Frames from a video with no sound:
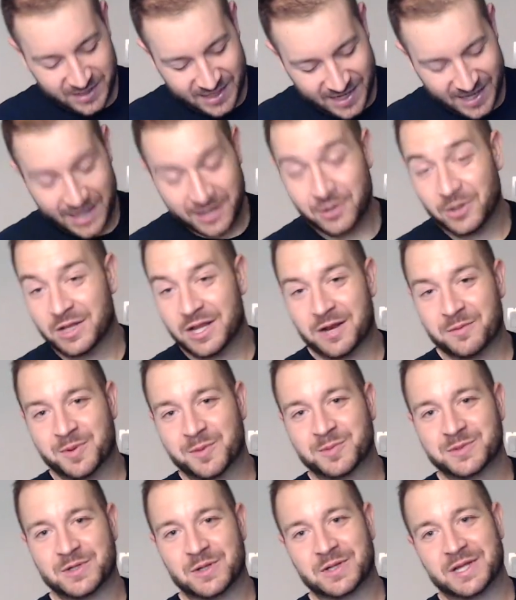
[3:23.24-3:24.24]
I know a lot of
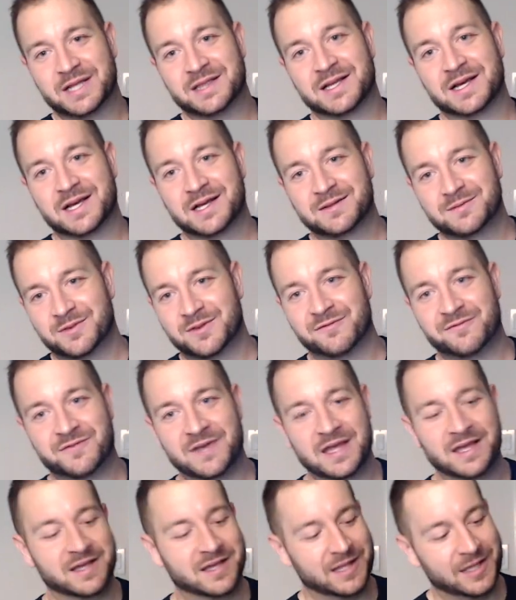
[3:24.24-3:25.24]
people don't like the
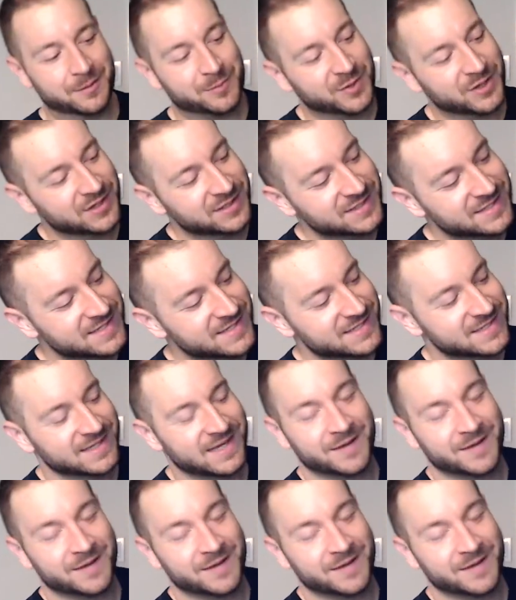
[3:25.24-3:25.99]
fake clipboards.